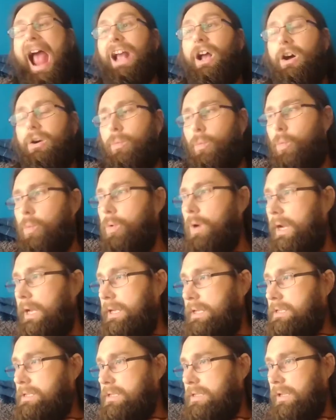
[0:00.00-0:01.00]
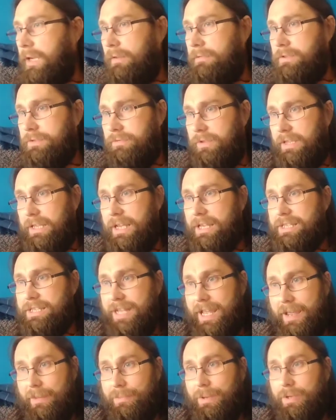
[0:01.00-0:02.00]
Can't wait after the last
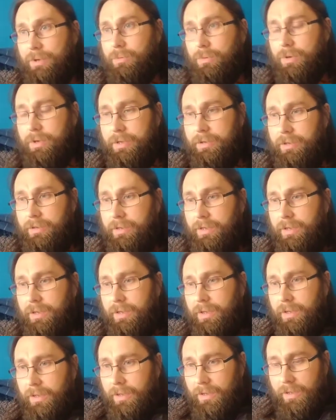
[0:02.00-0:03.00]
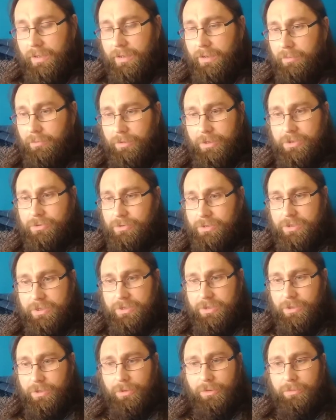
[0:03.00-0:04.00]
epic one, which was
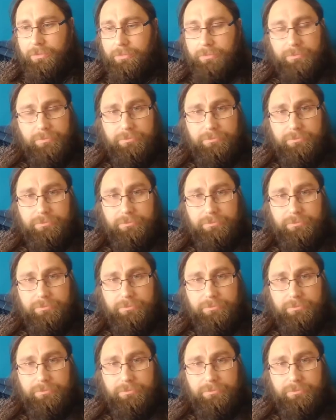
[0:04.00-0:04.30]
still